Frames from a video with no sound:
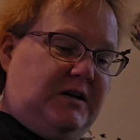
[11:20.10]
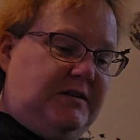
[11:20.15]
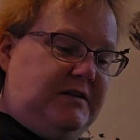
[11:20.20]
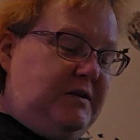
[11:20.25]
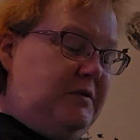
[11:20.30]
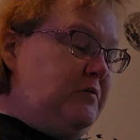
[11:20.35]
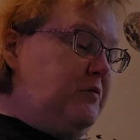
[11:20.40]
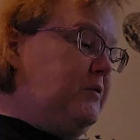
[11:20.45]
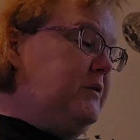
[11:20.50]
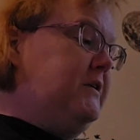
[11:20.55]

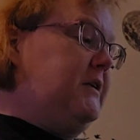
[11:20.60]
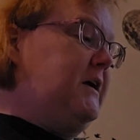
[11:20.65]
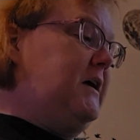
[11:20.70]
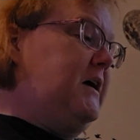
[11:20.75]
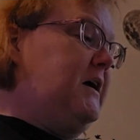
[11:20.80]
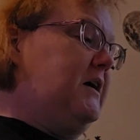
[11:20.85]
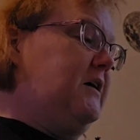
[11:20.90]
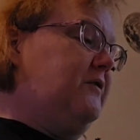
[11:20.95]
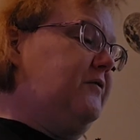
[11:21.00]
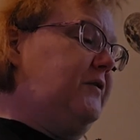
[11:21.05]
then we're going to
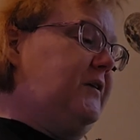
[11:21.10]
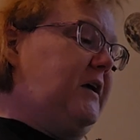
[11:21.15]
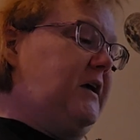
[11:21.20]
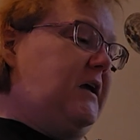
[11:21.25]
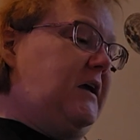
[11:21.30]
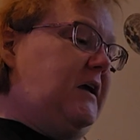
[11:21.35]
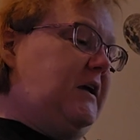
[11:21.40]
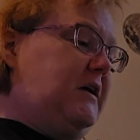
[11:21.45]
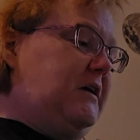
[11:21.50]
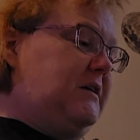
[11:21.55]
have
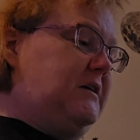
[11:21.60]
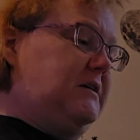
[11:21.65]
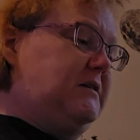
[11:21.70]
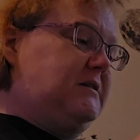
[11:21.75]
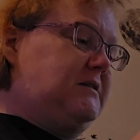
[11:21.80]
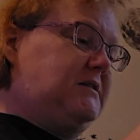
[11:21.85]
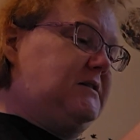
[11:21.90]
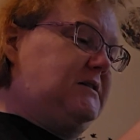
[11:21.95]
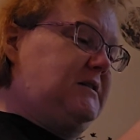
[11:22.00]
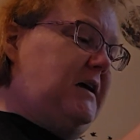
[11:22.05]
a
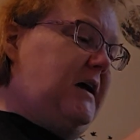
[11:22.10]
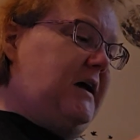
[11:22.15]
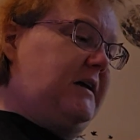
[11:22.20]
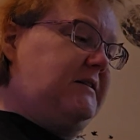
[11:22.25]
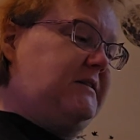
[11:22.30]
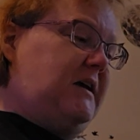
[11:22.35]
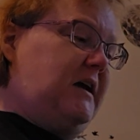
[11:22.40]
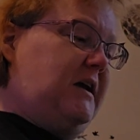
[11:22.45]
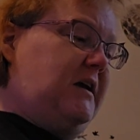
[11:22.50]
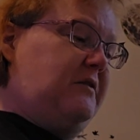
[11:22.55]
snack
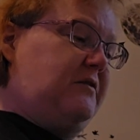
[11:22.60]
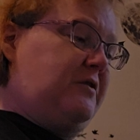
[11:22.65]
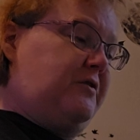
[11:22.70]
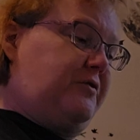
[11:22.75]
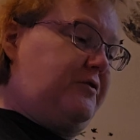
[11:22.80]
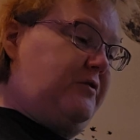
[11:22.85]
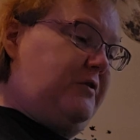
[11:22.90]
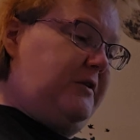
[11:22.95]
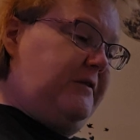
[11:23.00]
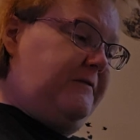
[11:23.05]
day on the
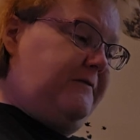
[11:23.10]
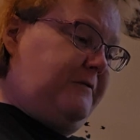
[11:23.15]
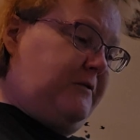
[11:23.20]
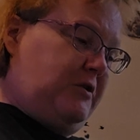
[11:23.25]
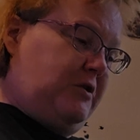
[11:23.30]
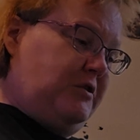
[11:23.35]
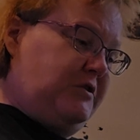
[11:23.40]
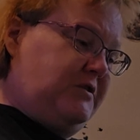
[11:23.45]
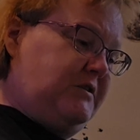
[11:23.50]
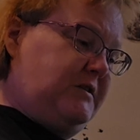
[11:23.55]

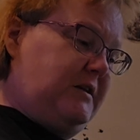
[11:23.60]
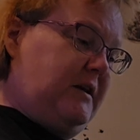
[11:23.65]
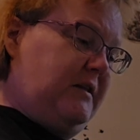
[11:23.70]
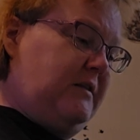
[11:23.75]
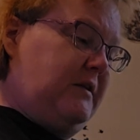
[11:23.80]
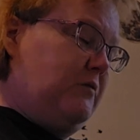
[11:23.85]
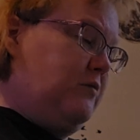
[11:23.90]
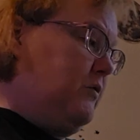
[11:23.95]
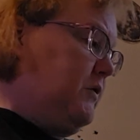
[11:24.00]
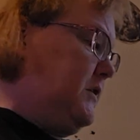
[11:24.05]
31st, and
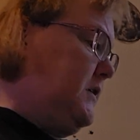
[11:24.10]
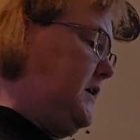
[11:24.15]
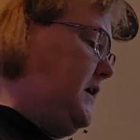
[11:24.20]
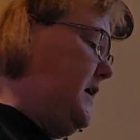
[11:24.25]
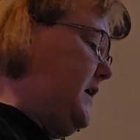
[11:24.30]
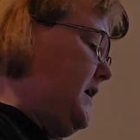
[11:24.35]
then we're going to